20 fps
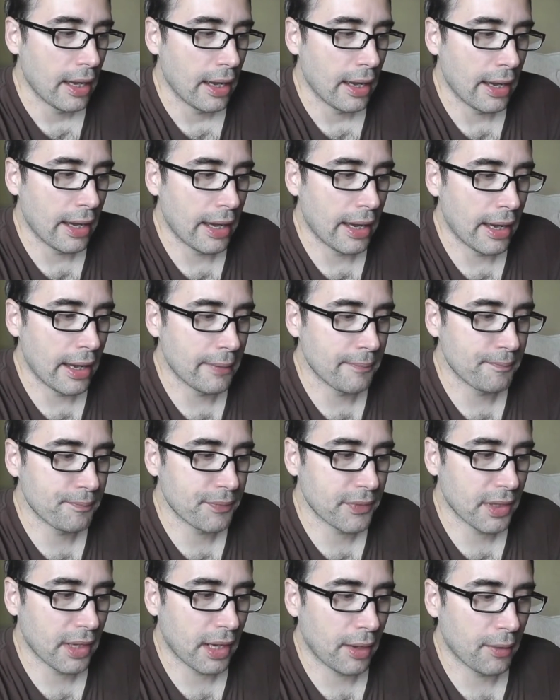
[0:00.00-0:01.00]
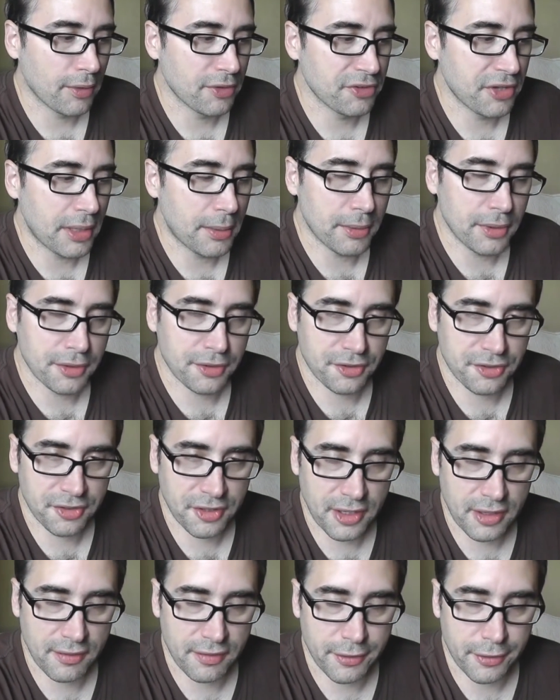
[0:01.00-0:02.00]
And I was able to
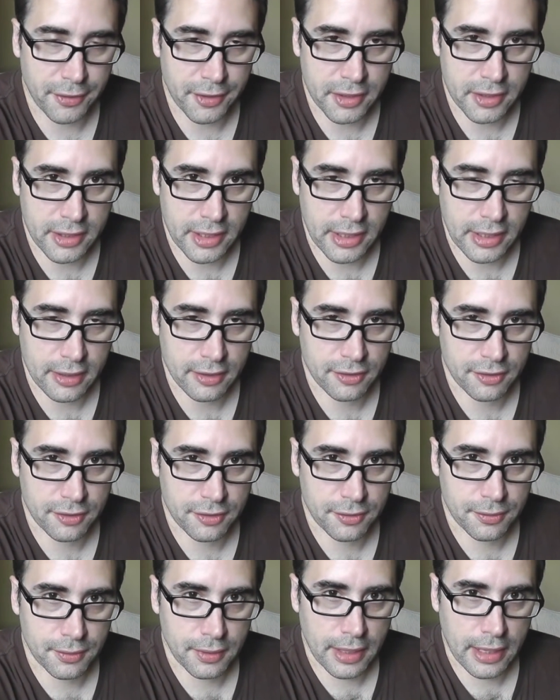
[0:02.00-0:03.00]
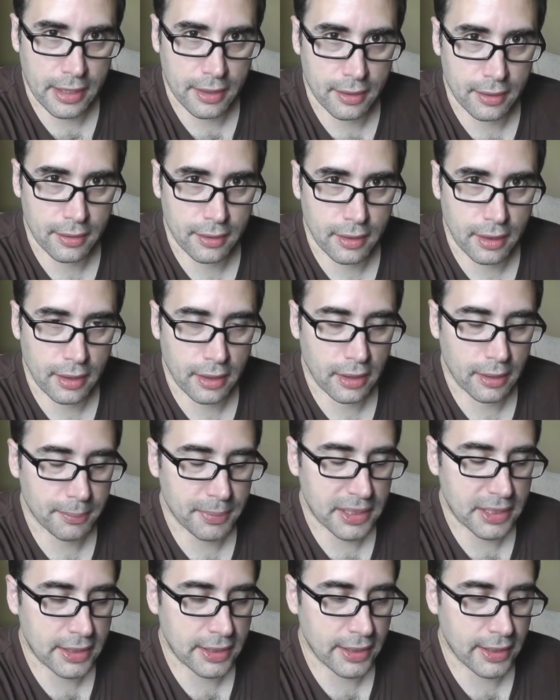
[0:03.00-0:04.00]
save 30 days, and
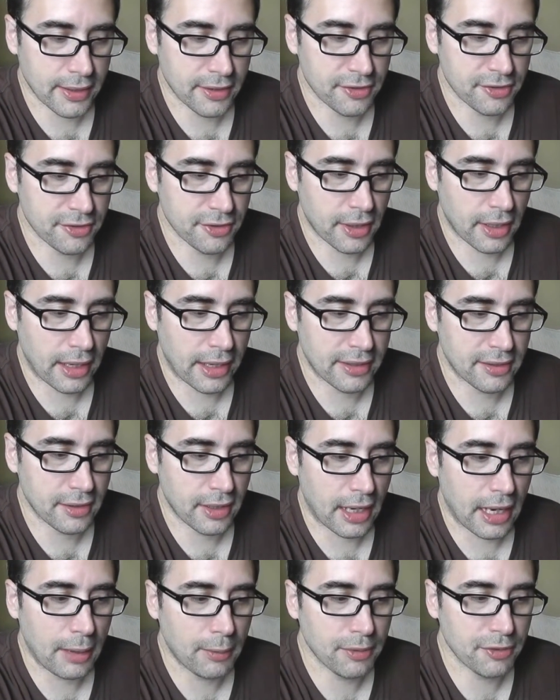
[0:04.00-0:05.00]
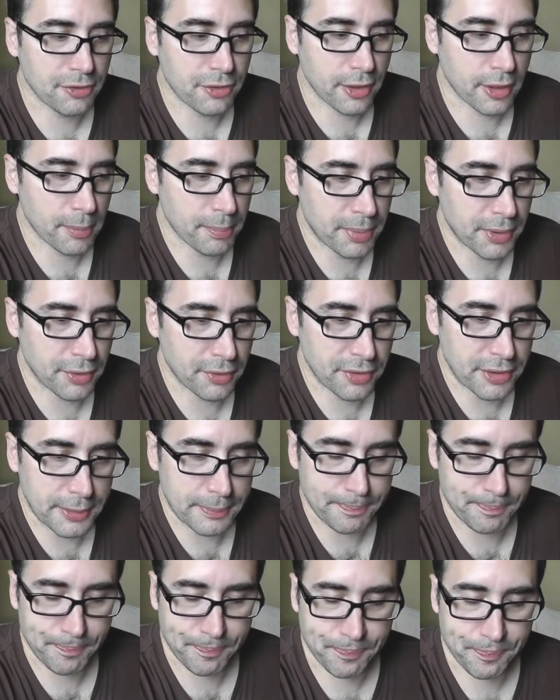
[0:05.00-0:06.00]
because I was going to build
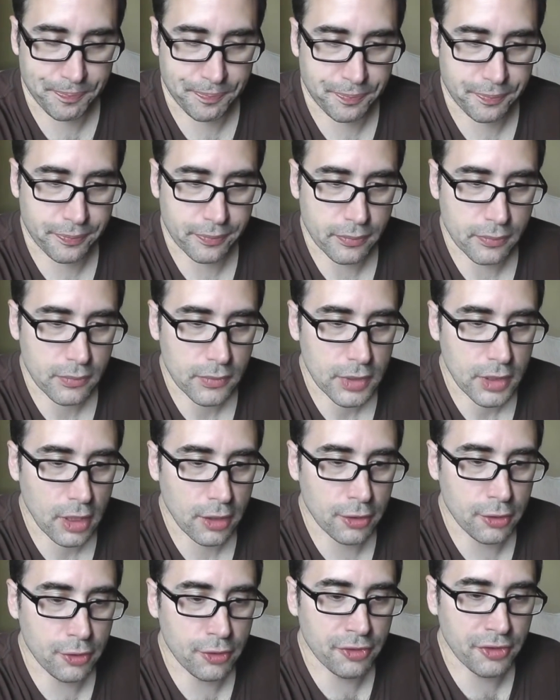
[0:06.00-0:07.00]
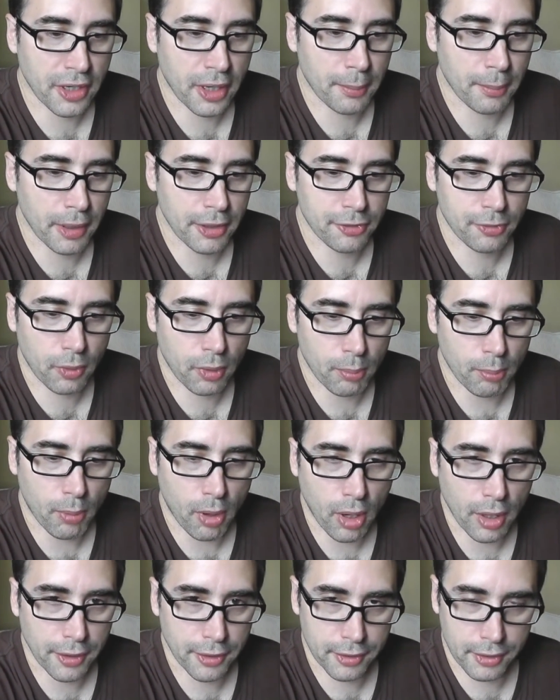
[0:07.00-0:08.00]
it using a much more
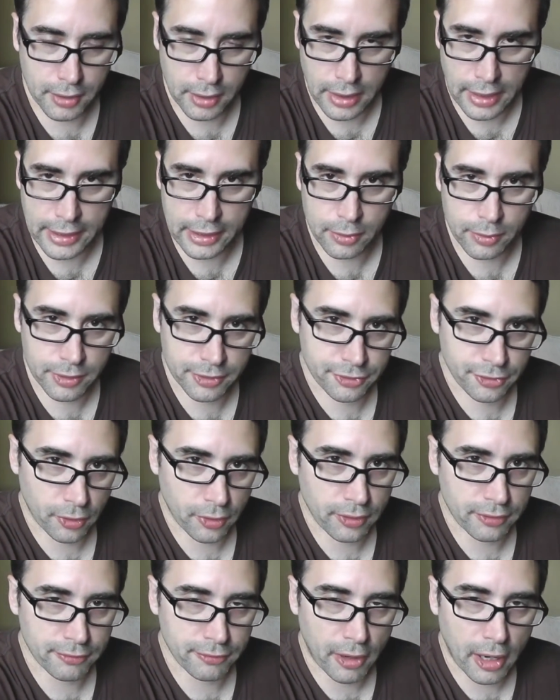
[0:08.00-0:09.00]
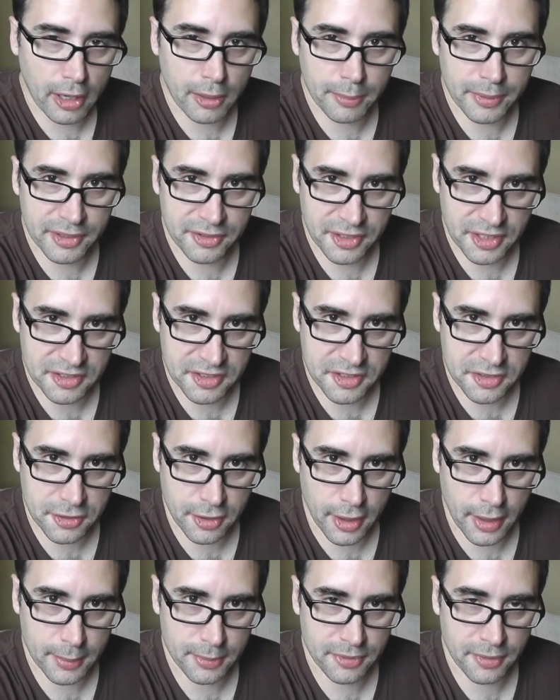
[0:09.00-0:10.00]
modern language or environment at the
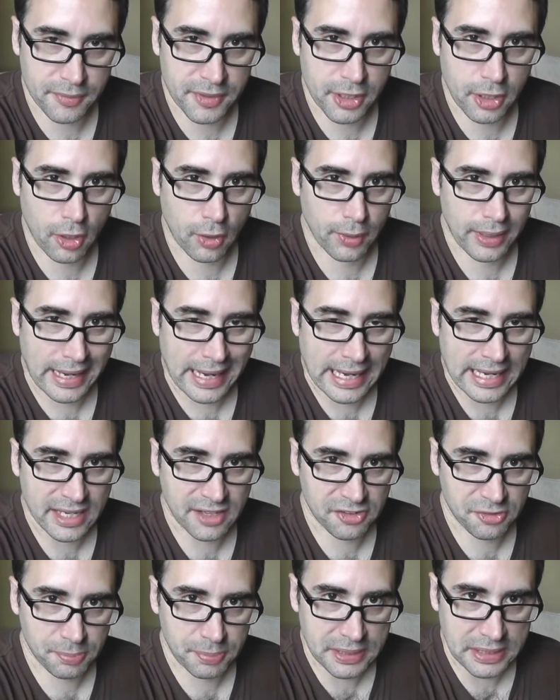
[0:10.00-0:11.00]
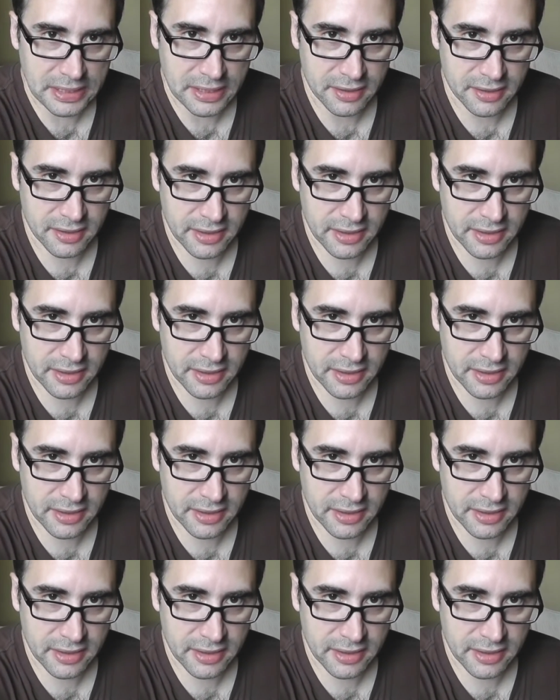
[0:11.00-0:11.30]
time, something called ASP.